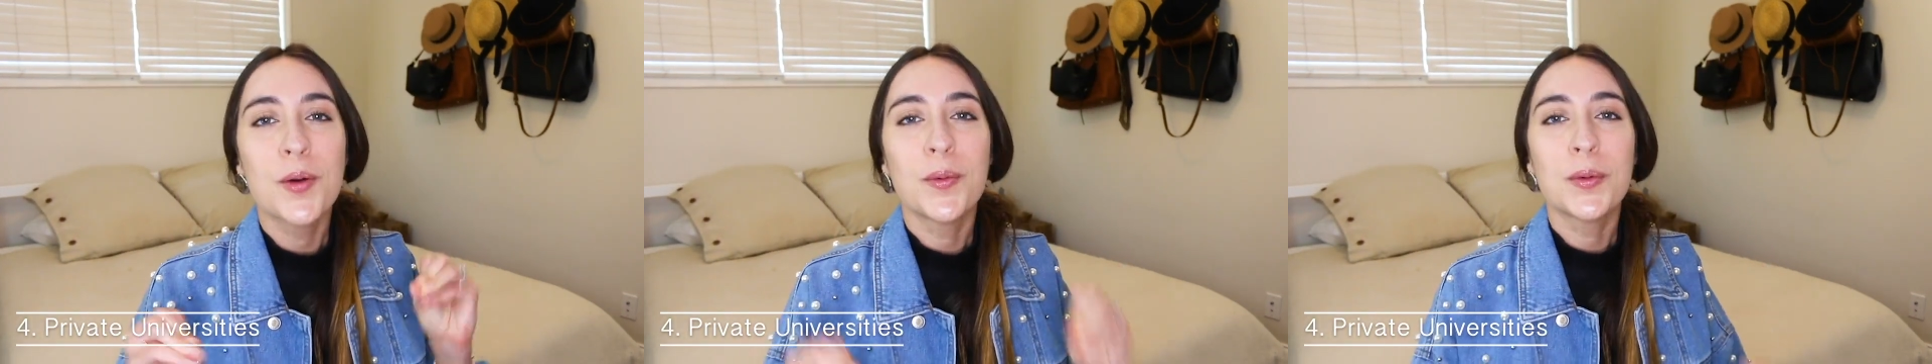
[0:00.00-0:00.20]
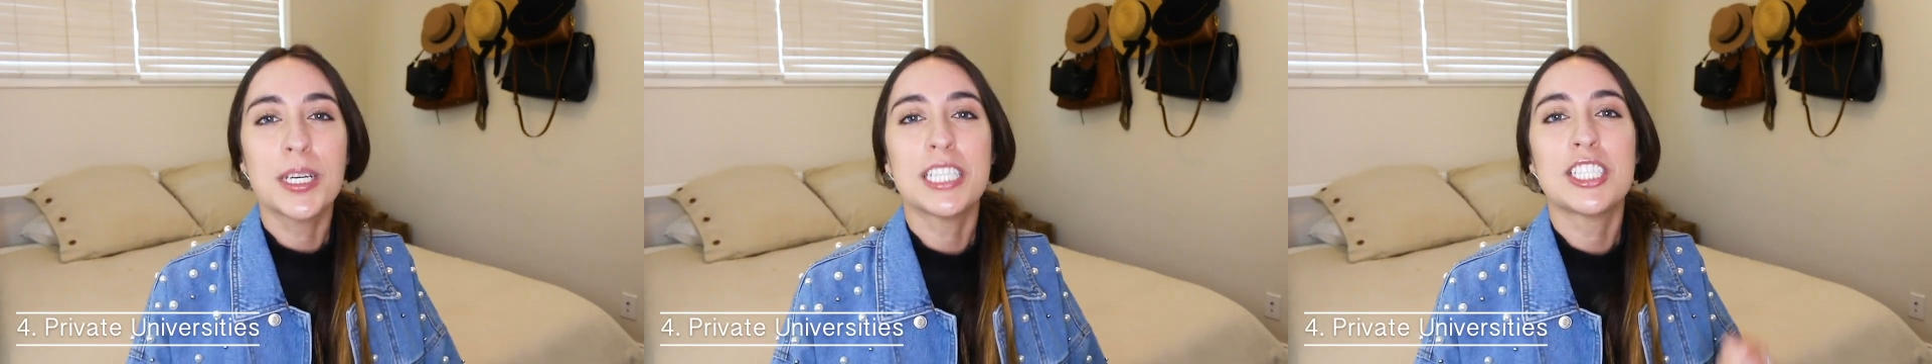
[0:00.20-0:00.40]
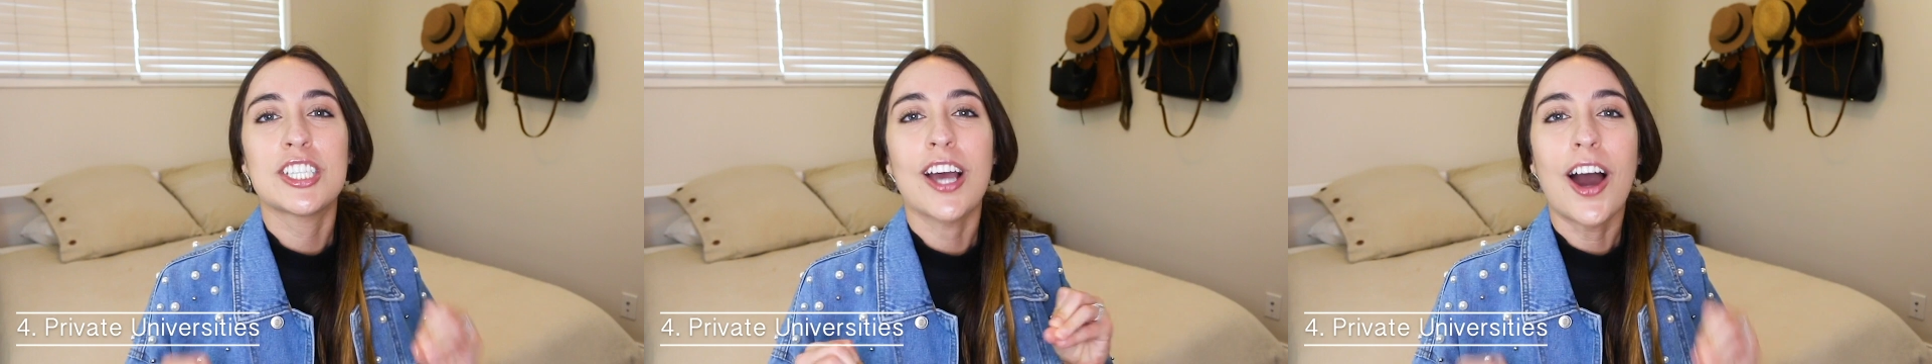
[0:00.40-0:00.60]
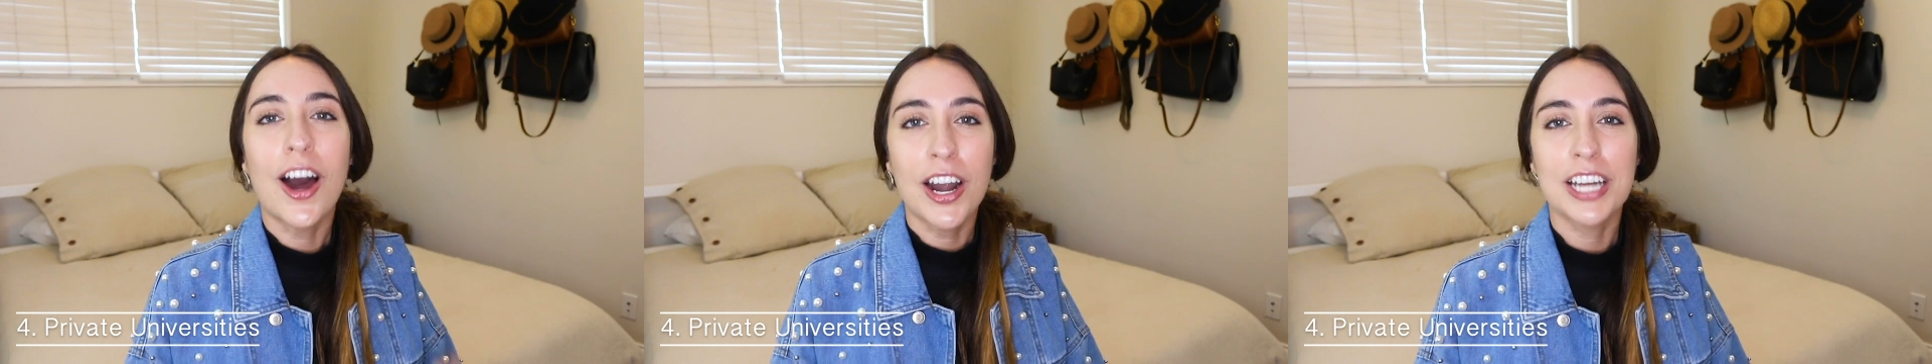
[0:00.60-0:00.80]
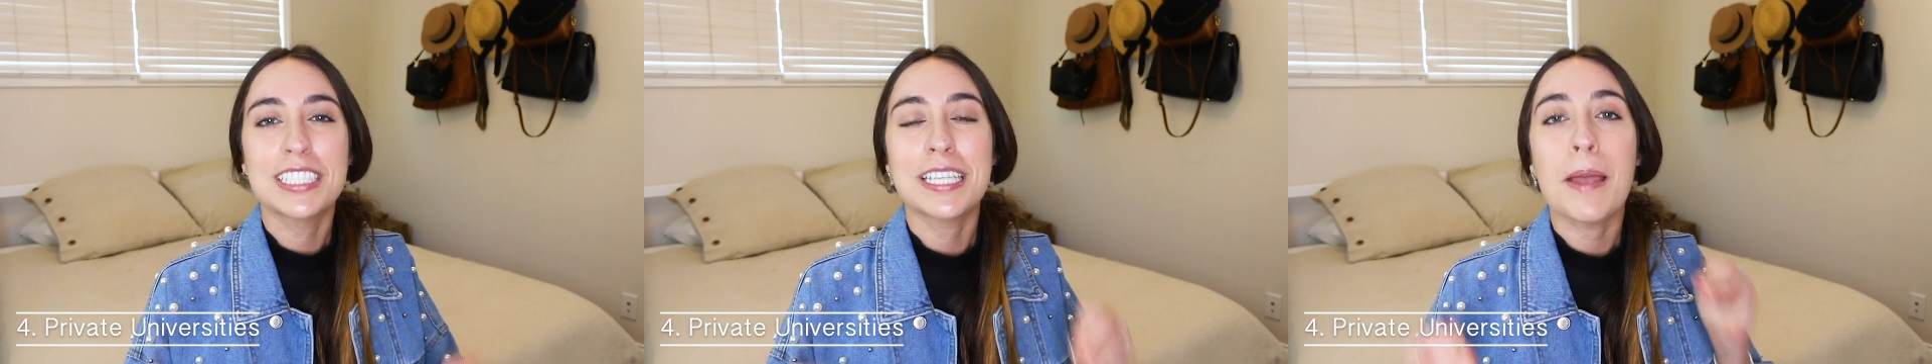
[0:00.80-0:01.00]
which
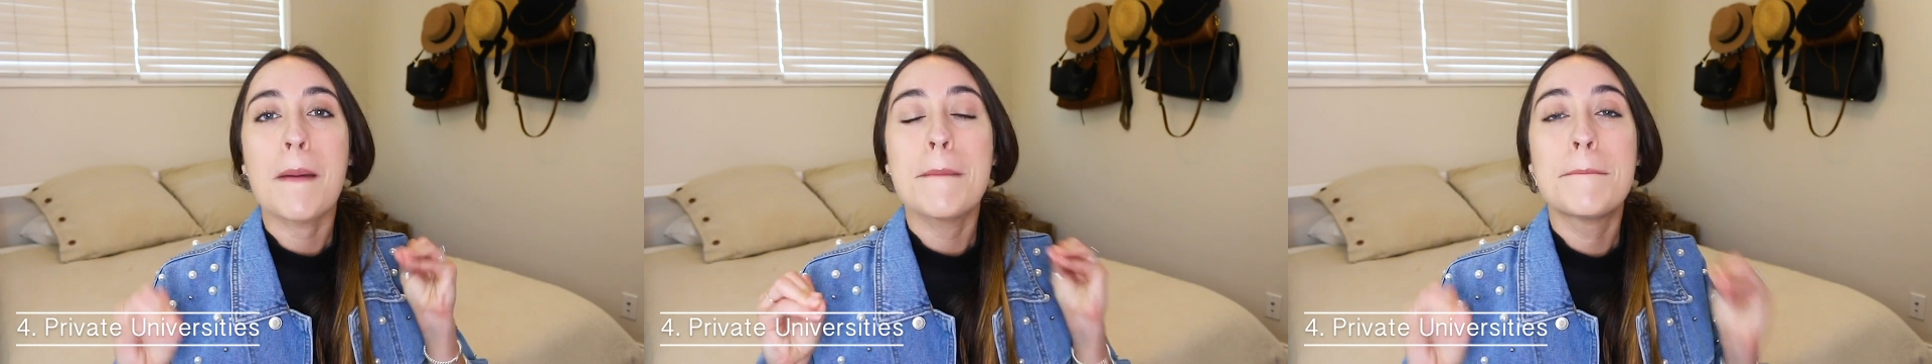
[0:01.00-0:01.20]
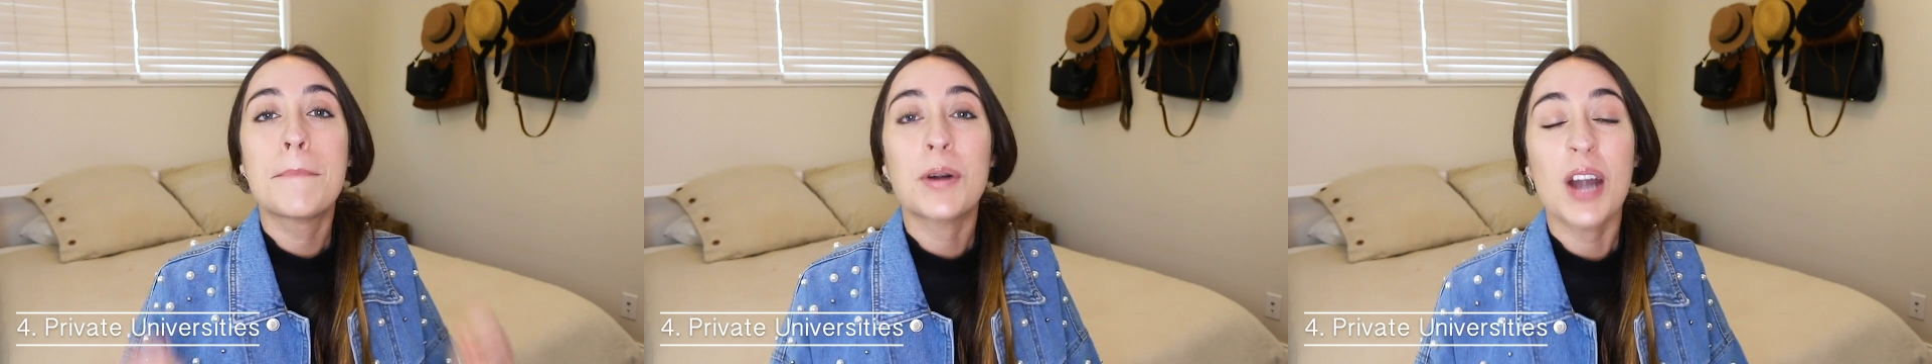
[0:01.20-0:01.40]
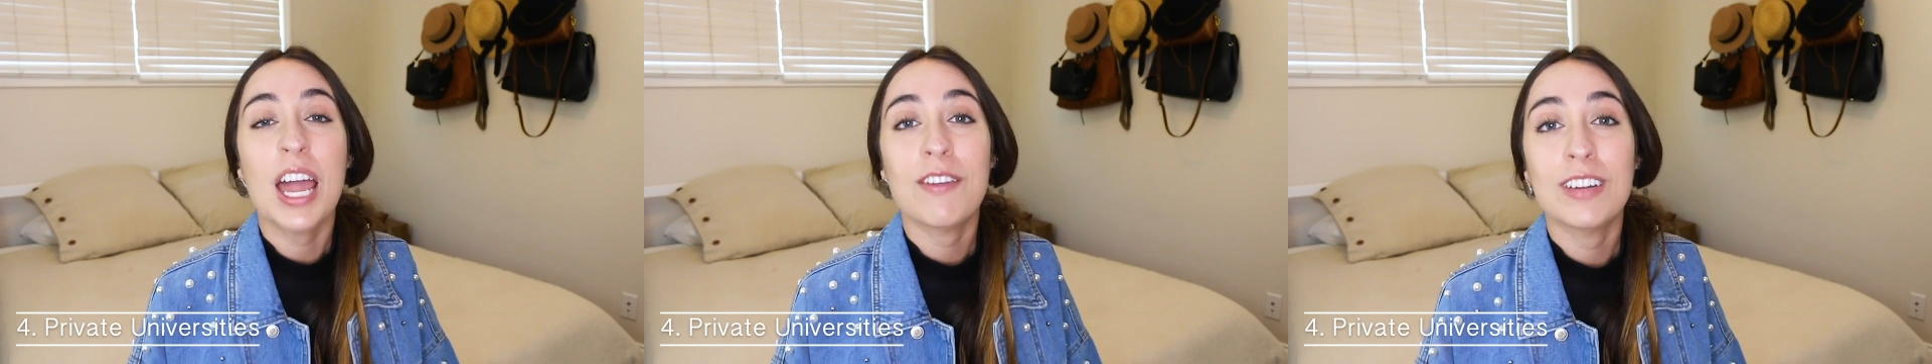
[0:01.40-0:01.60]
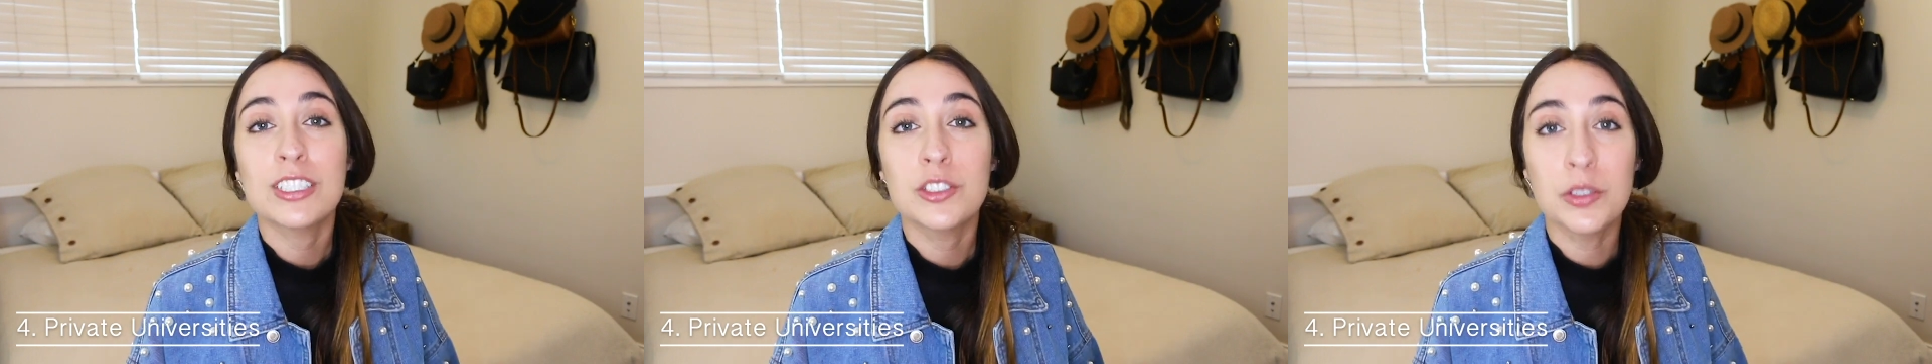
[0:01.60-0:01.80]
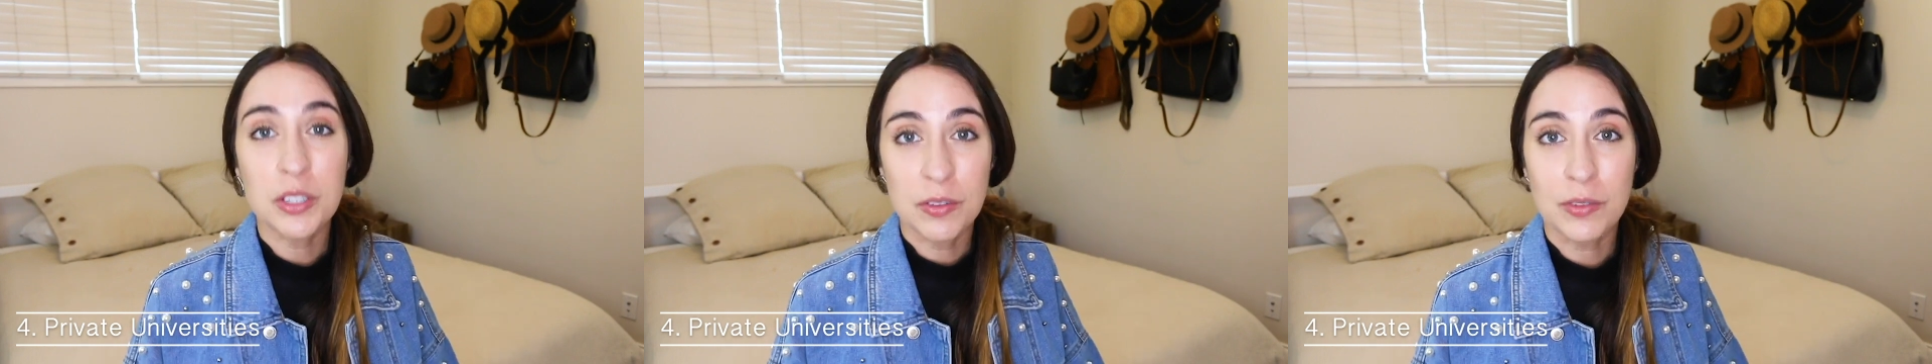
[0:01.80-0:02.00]
are the
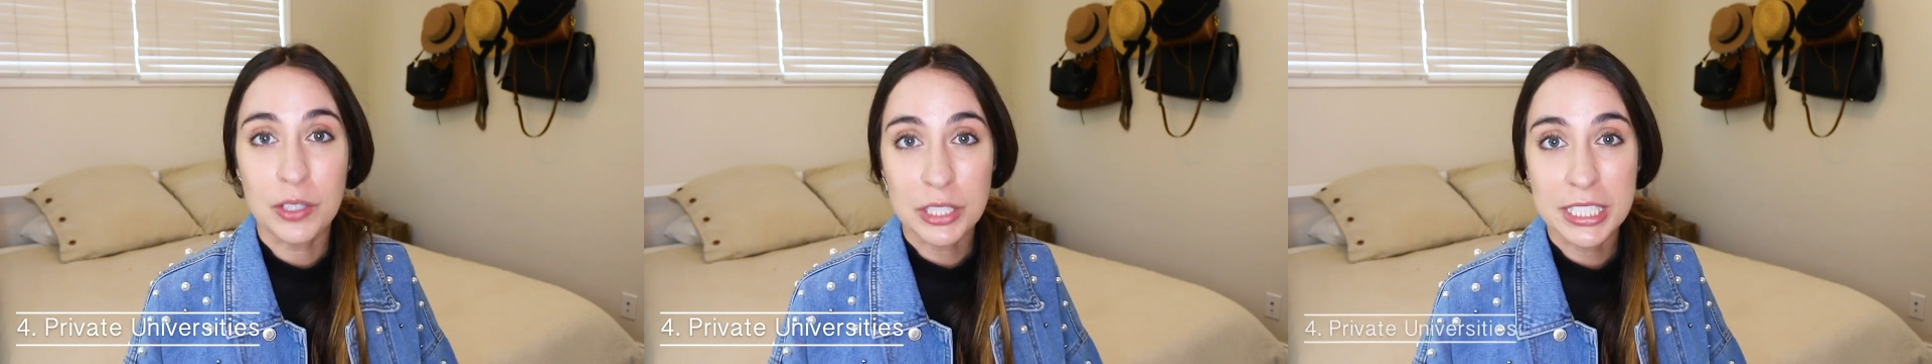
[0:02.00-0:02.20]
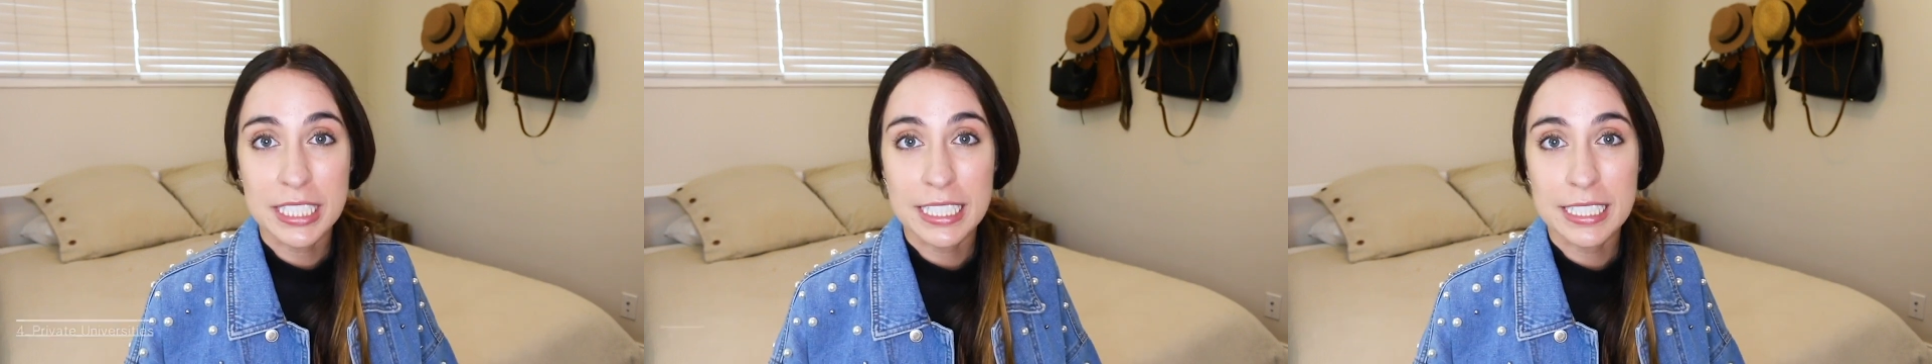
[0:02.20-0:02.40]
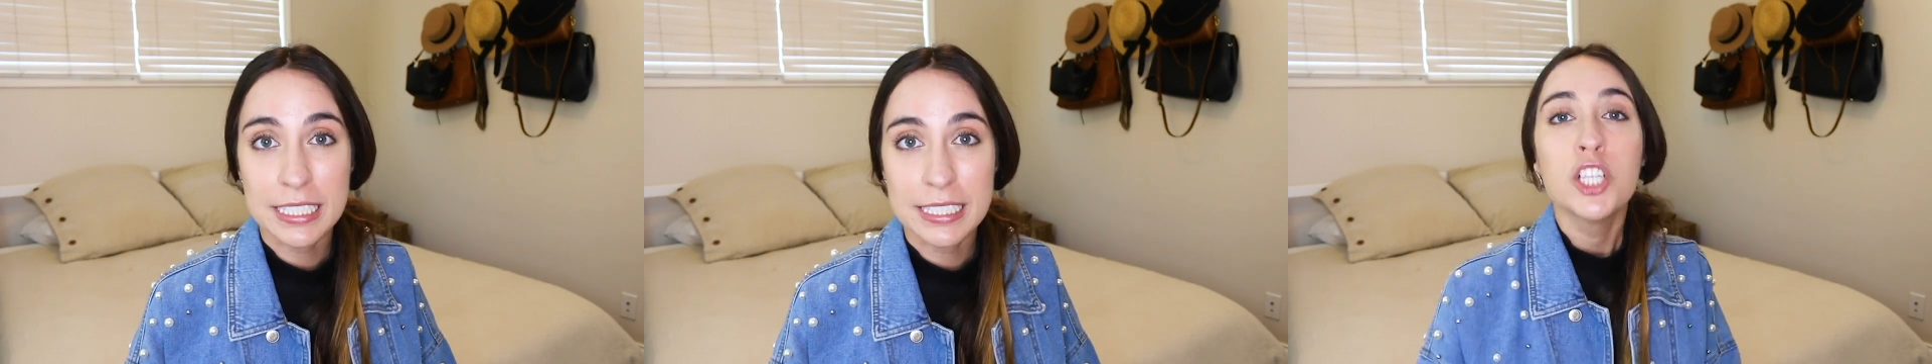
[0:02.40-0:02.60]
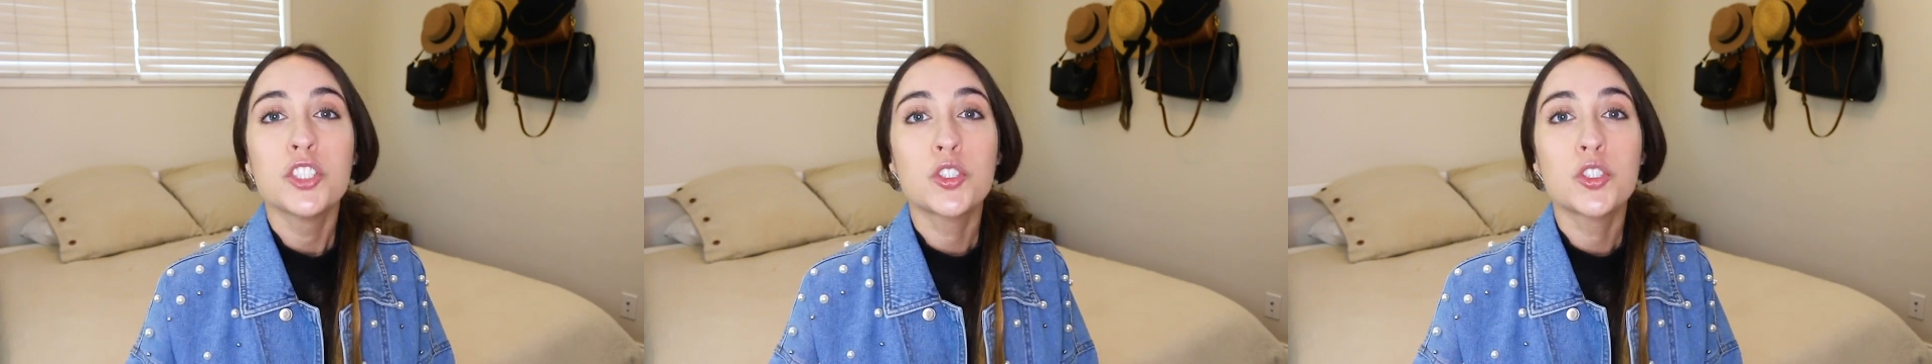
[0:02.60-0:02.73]
private universities.